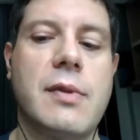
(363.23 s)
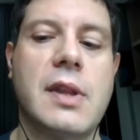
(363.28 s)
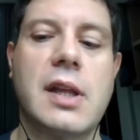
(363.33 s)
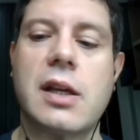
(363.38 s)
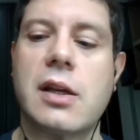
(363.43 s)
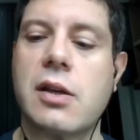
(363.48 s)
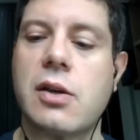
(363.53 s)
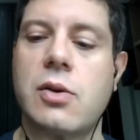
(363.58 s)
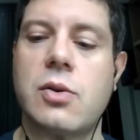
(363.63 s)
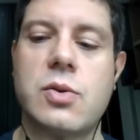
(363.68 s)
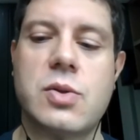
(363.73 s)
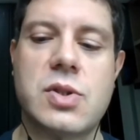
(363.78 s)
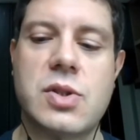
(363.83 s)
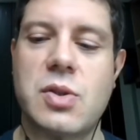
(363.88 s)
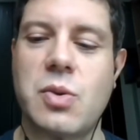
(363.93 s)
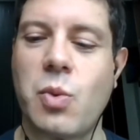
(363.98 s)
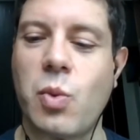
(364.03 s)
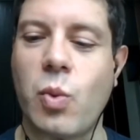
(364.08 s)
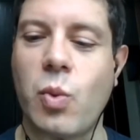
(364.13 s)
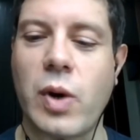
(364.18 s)
that goes
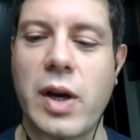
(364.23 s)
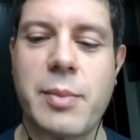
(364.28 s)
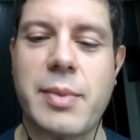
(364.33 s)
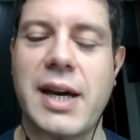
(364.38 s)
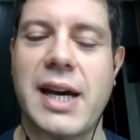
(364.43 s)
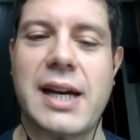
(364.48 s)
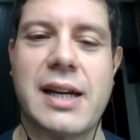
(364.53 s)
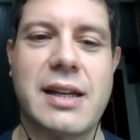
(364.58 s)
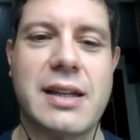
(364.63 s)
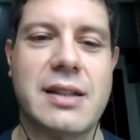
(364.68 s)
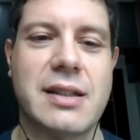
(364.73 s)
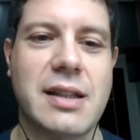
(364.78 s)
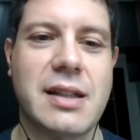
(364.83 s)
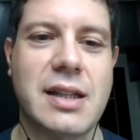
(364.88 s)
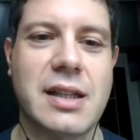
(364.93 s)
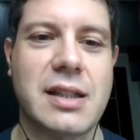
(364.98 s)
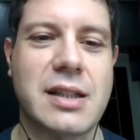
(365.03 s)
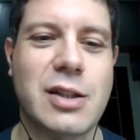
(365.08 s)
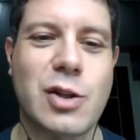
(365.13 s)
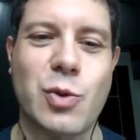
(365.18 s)
way back in,
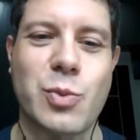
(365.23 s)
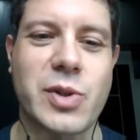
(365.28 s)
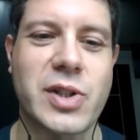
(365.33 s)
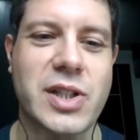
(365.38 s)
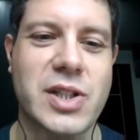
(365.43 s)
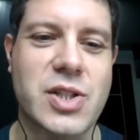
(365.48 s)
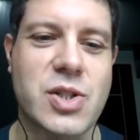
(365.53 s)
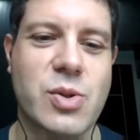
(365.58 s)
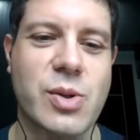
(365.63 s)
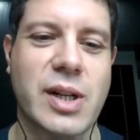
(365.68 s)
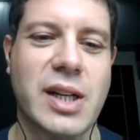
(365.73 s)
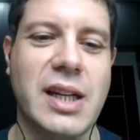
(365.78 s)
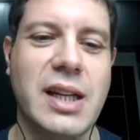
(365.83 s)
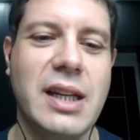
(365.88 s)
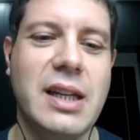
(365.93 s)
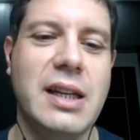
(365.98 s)
in human history,